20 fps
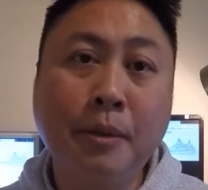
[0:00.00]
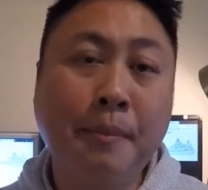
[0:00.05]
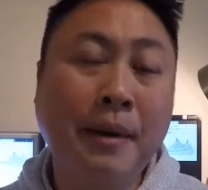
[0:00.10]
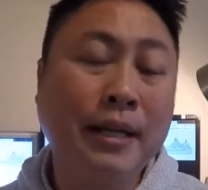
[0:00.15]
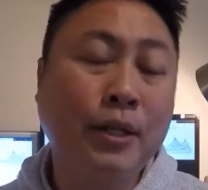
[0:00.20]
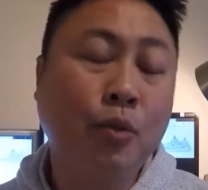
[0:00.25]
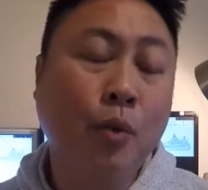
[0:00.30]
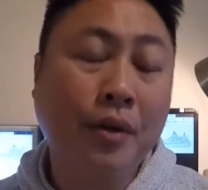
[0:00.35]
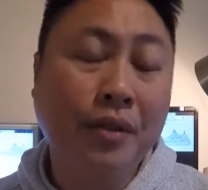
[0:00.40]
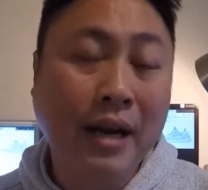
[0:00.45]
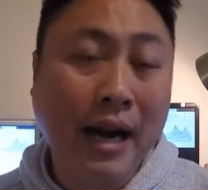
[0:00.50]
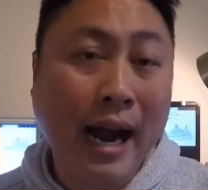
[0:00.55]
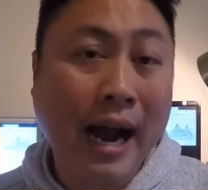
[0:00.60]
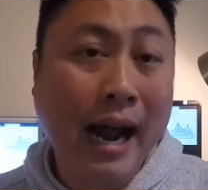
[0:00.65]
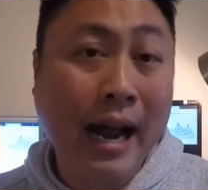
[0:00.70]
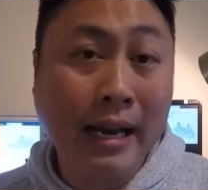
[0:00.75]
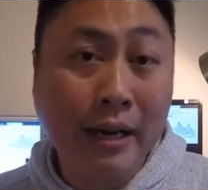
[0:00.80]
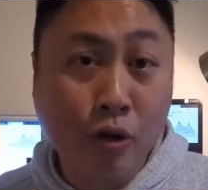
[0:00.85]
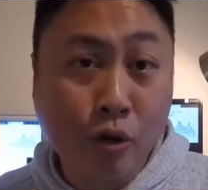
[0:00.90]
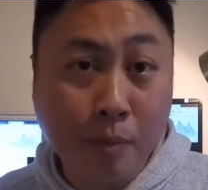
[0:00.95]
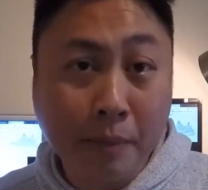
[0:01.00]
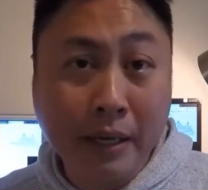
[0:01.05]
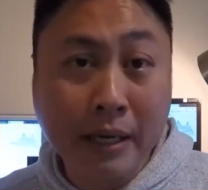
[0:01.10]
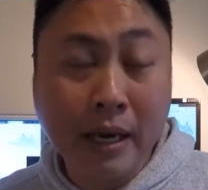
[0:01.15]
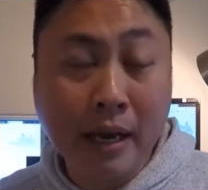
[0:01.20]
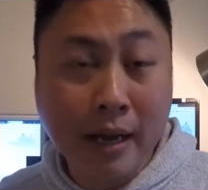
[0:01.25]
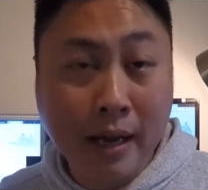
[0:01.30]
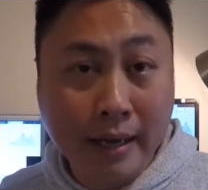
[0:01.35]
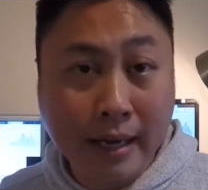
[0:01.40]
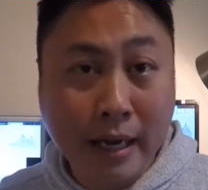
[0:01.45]
best way that I normally
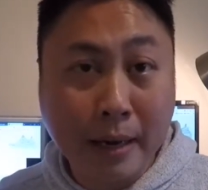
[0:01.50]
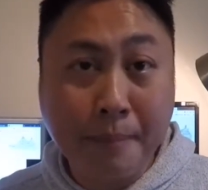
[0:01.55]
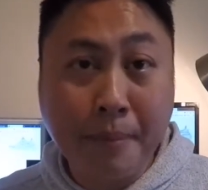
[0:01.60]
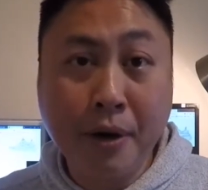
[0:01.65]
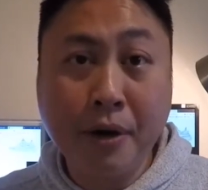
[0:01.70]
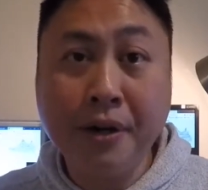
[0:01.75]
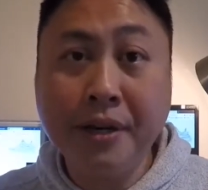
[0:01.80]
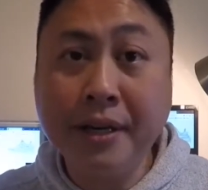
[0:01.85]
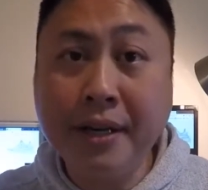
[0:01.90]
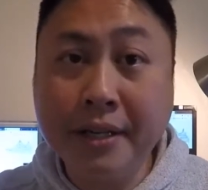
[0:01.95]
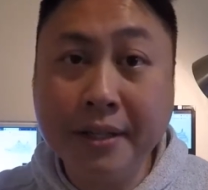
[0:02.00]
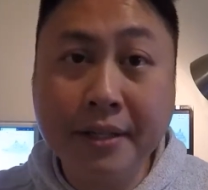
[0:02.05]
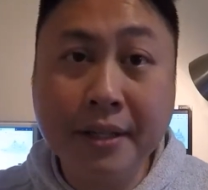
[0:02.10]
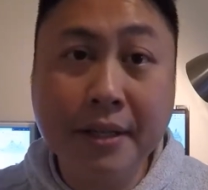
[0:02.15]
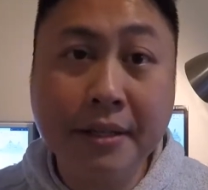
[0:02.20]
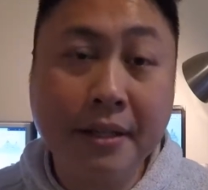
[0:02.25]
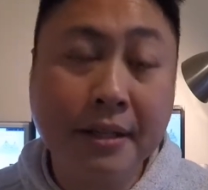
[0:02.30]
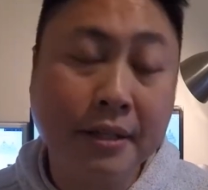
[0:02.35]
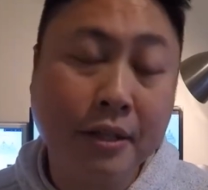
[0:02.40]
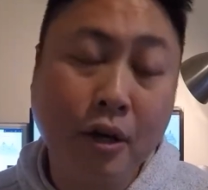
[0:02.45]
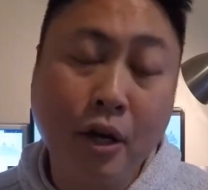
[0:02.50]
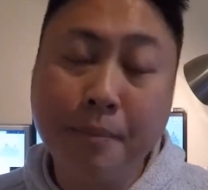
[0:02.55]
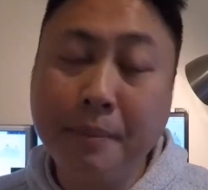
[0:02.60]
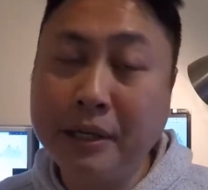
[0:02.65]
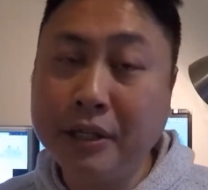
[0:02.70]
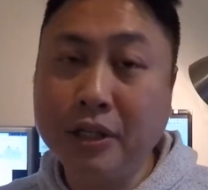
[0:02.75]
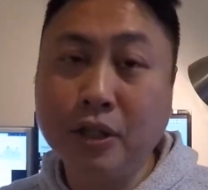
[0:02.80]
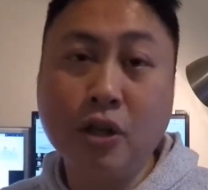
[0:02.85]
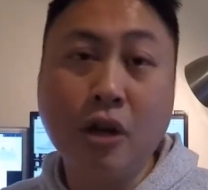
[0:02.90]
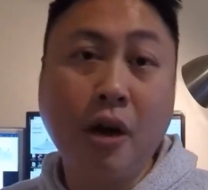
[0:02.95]
get a pair of Yeezys is going to
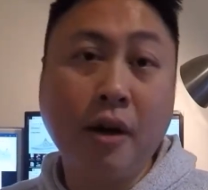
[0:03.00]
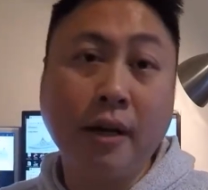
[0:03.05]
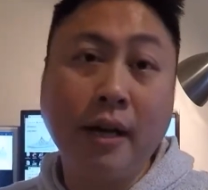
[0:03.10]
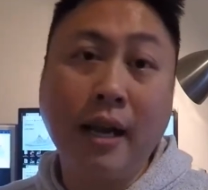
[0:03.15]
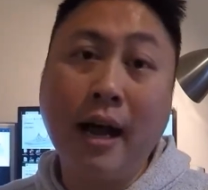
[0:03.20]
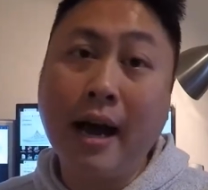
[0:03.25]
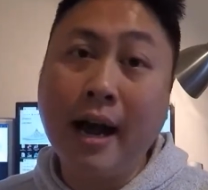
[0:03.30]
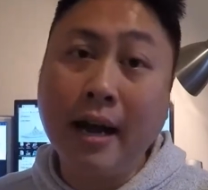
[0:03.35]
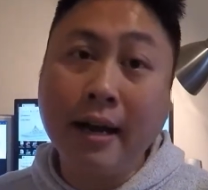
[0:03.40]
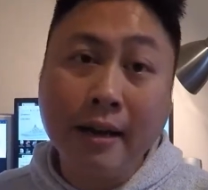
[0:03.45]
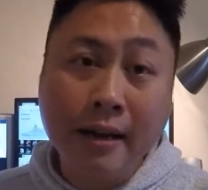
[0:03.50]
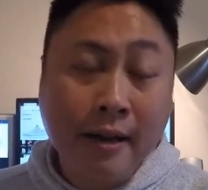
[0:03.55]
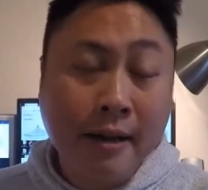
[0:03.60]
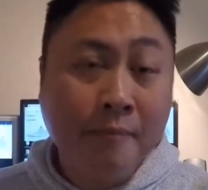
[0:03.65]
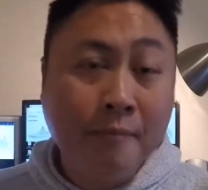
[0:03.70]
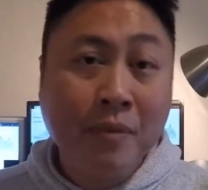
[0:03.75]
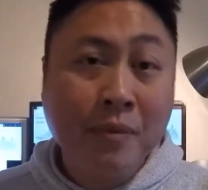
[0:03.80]
be just online.